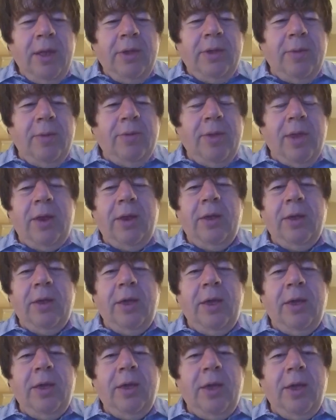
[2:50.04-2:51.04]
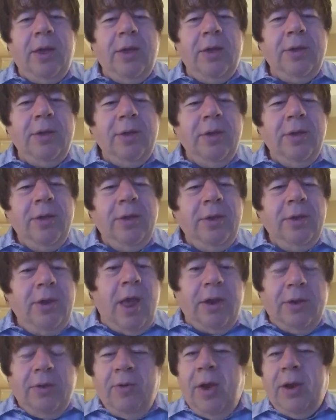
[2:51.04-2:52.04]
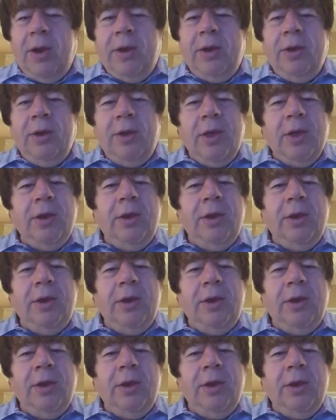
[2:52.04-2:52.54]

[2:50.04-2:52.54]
Ended up getting a... not accredited.